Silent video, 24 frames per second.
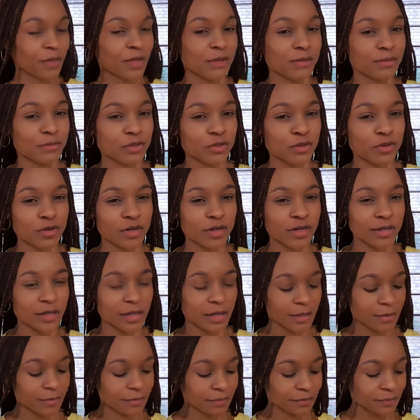I'm sorry,
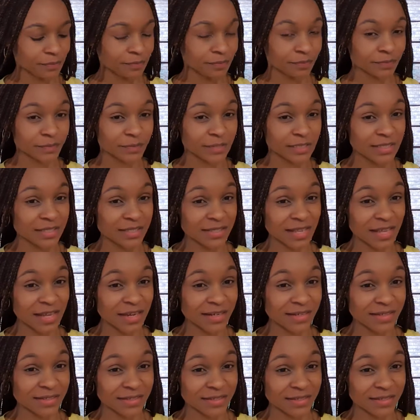
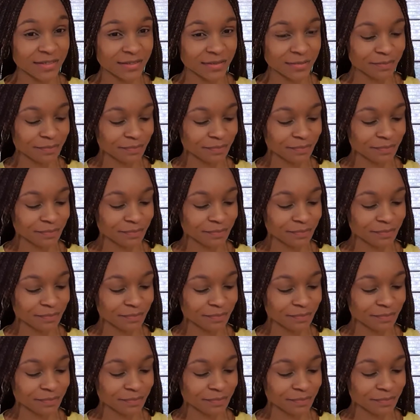sinuses.